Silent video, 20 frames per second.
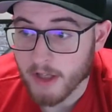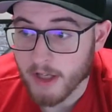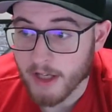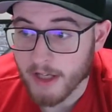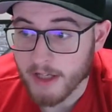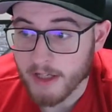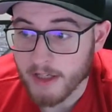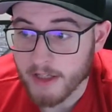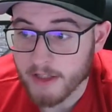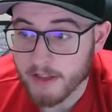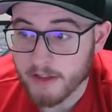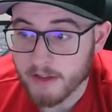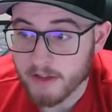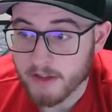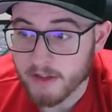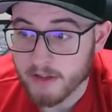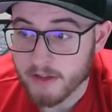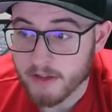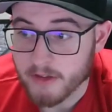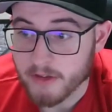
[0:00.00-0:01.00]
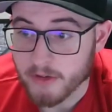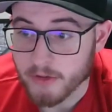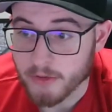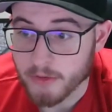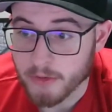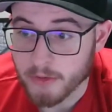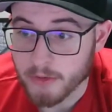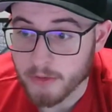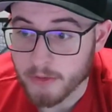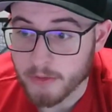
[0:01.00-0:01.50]
And
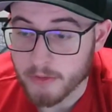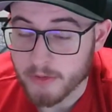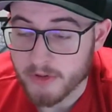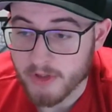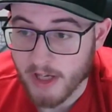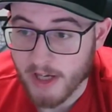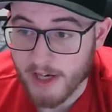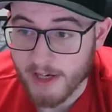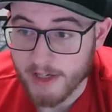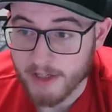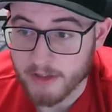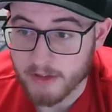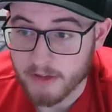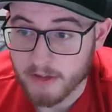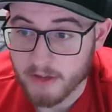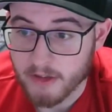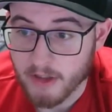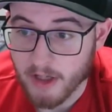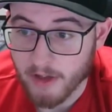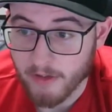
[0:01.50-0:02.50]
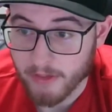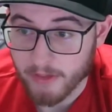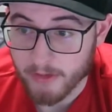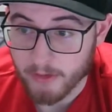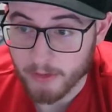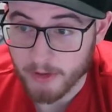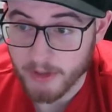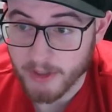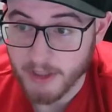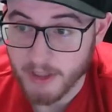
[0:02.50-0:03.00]
to sign a
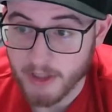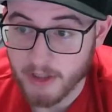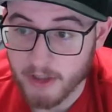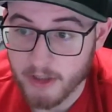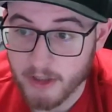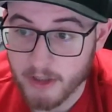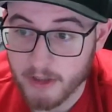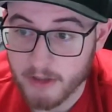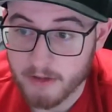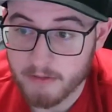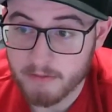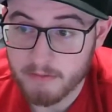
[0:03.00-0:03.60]
3-year,